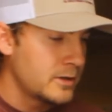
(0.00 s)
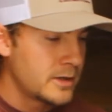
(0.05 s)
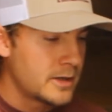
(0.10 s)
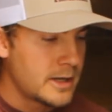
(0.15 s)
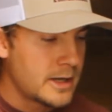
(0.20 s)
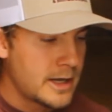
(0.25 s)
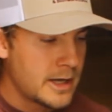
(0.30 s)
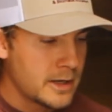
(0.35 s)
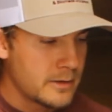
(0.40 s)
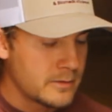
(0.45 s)
you get
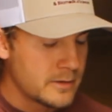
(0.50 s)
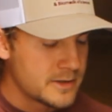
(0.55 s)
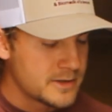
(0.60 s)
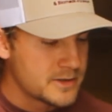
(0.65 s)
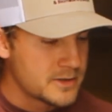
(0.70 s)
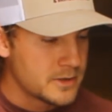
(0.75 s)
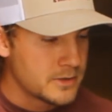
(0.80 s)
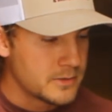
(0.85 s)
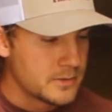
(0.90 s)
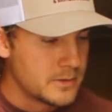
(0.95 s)
a hang of it.
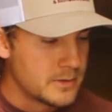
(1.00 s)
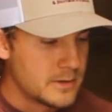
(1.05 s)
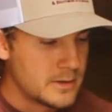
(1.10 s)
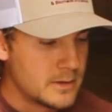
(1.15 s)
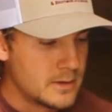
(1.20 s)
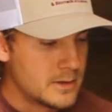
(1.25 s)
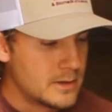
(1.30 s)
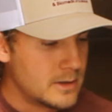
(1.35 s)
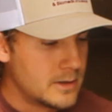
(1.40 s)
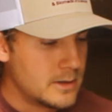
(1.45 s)
So
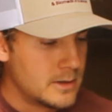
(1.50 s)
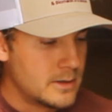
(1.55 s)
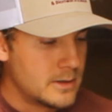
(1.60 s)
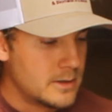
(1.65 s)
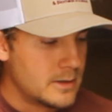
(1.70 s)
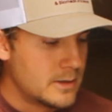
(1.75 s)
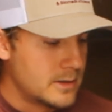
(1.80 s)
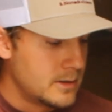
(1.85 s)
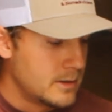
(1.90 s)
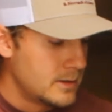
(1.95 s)

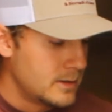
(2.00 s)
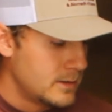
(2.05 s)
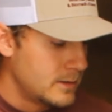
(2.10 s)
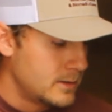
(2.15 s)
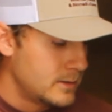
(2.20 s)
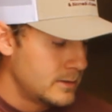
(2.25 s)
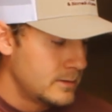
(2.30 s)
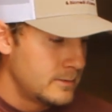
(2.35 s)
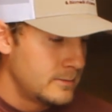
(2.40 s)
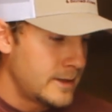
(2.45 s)

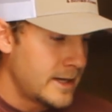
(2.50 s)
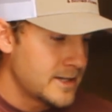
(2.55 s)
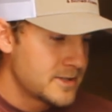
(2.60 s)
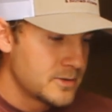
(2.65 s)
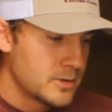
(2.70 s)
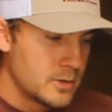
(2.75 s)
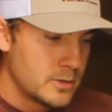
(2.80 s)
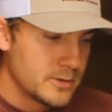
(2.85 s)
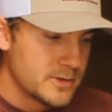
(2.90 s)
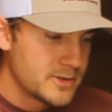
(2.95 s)
that's
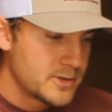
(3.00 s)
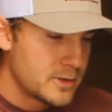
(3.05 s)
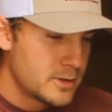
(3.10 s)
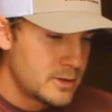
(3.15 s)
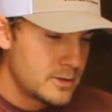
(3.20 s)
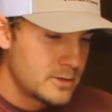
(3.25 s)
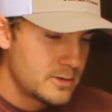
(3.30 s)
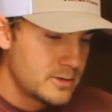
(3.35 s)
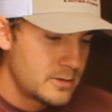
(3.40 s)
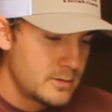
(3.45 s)
the whole
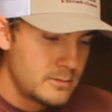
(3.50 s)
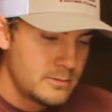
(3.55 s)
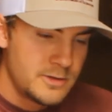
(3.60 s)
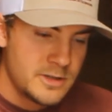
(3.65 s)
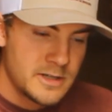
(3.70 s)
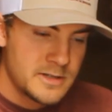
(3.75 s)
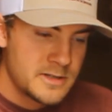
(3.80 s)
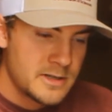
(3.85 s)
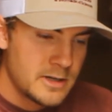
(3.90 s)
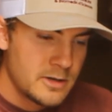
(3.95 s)
song.
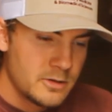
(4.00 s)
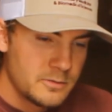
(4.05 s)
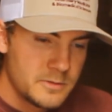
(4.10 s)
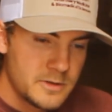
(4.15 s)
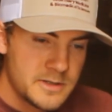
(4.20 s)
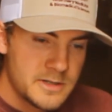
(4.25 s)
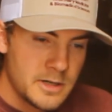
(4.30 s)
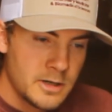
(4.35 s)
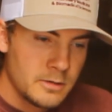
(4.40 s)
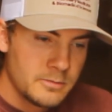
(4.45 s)
Jesse, I hope
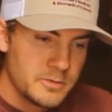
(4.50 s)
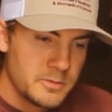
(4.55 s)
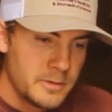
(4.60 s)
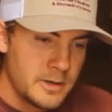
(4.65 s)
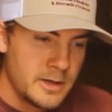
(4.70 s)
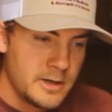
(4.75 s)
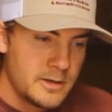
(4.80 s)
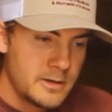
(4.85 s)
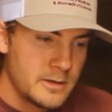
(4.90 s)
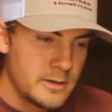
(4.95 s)
this helps,
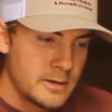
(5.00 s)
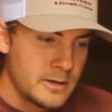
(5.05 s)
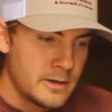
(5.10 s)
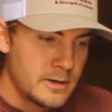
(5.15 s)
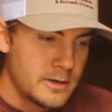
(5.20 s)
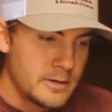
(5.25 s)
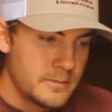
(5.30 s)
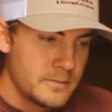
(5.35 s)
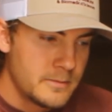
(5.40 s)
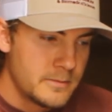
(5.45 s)
man.
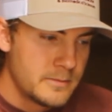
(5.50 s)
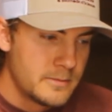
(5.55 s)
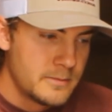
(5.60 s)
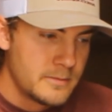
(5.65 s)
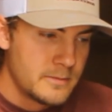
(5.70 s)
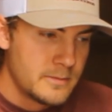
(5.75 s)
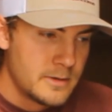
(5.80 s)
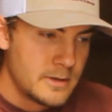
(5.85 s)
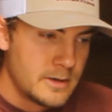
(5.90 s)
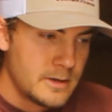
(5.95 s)
If
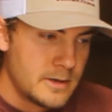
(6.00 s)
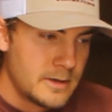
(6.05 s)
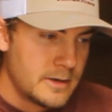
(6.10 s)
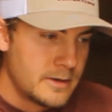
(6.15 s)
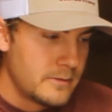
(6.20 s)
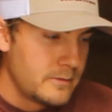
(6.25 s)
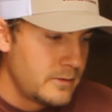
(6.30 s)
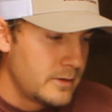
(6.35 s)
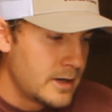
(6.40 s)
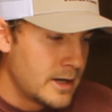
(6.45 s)

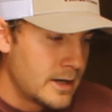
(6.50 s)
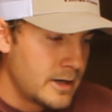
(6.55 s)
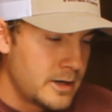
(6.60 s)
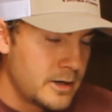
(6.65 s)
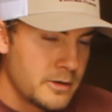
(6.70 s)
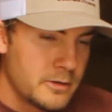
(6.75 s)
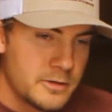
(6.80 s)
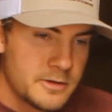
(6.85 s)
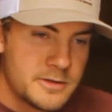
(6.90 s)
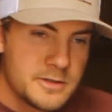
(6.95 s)
you got
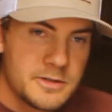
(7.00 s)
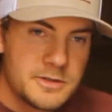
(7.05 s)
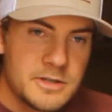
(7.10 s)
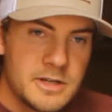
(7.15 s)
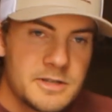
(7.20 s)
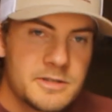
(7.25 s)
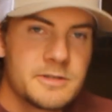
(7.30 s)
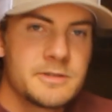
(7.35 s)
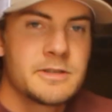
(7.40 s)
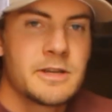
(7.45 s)
any other
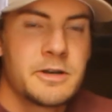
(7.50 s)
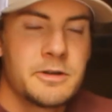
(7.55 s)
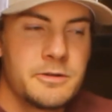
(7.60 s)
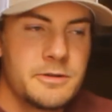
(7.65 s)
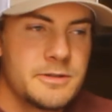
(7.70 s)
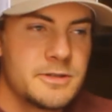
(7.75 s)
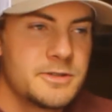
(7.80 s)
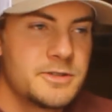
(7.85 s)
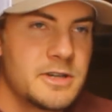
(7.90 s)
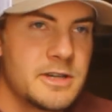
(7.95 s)
suggestions, I know you
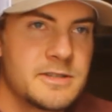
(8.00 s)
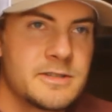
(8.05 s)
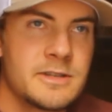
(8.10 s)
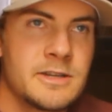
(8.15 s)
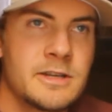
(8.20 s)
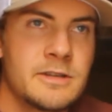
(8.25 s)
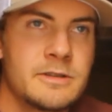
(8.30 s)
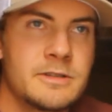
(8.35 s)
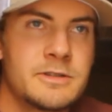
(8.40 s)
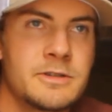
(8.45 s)
suggested
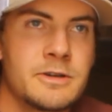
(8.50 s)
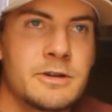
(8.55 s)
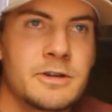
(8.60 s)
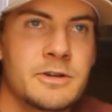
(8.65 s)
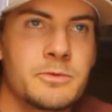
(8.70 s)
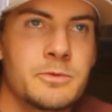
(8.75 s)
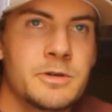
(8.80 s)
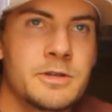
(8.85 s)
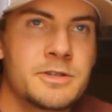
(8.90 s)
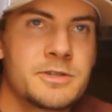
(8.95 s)
In the
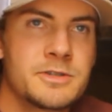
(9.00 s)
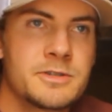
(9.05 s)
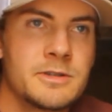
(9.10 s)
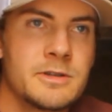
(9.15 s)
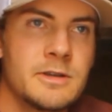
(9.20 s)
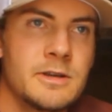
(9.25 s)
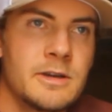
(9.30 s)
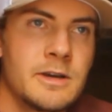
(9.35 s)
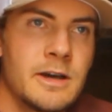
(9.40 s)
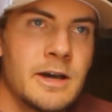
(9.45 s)
Dark, which
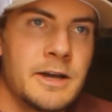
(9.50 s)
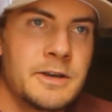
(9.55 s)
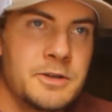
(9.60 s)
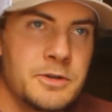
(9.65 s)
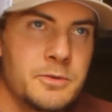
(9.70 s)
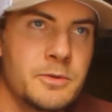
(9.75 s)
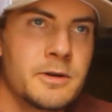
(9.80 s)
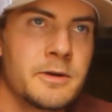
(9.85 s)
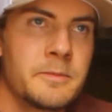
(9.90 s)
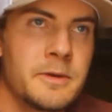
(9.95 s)
I
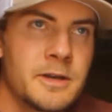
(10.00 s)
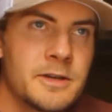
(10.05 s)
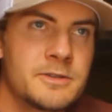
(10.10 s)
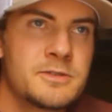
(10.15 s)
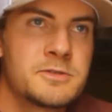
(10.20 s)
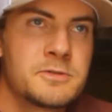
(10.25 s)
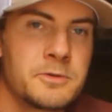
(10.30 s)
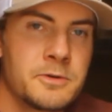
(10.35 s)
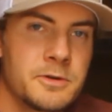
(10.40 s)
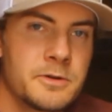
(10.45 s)
do want to make a
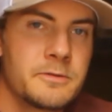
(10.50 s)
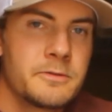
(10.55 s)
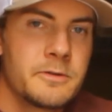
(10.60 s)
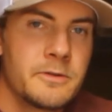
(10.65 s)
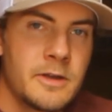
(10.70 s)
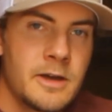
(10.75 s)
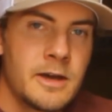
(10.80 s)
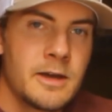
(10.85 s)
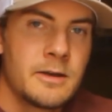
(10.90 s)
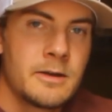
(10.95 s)
tutorial
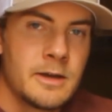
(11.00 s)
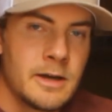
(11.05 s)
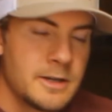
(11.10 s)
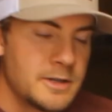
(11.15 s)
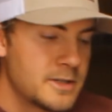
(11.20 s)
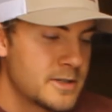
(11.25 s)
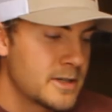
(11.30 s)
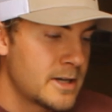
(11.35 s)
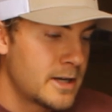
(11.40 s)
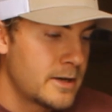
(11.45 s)
for that. I
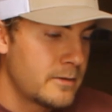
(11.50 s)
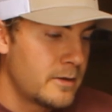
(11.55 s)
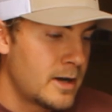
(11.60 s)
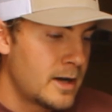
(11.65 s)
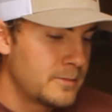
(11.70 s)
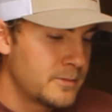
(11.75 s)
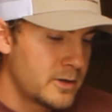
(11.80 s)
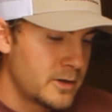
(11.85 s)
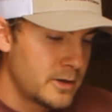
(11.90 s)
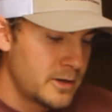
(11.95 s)
just kind of
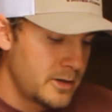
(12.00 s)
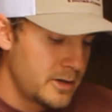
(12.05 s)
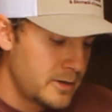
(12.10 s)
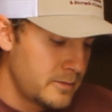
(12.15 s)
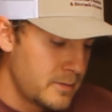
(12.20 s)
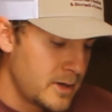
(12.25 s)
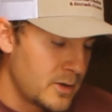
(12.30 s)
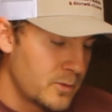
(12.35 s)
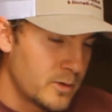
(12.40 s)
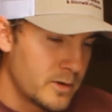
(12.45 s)
hopped on here
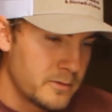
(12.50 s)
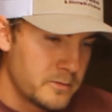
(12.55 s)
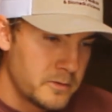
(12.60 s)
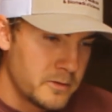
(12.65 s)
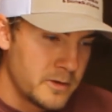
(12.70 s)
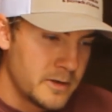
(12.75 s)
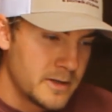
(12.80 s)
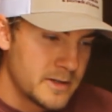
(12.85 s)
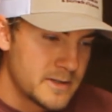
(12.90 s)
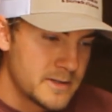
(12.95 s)
and made one
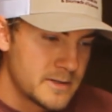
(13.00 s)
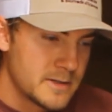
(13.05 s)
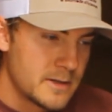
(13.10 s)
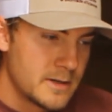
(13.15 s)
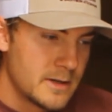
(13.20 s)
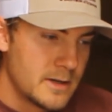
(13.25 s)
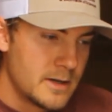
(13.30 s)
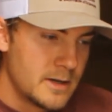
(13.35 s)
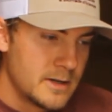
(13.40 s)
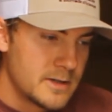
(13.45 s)
for this
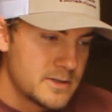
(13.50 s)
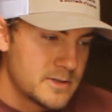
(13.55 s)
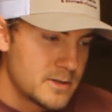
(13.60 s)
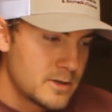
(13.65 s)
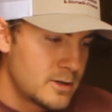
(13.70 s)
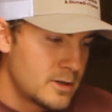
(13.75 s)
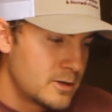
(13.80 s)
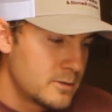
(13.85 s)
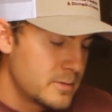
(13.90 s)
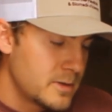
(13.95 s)

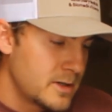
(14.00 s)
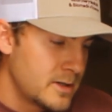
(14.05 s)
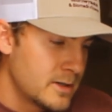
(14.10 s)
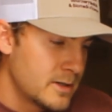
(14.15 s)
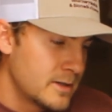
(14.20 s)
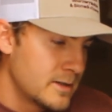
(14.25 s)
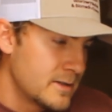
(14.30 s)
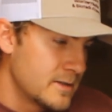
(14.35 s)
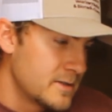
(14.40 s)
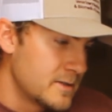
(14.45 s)
song
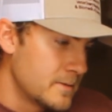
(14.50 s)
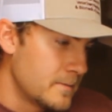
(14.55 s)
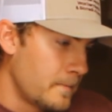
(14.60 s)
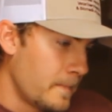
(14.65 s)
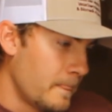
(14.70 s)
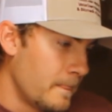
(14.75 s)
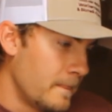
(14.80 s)
because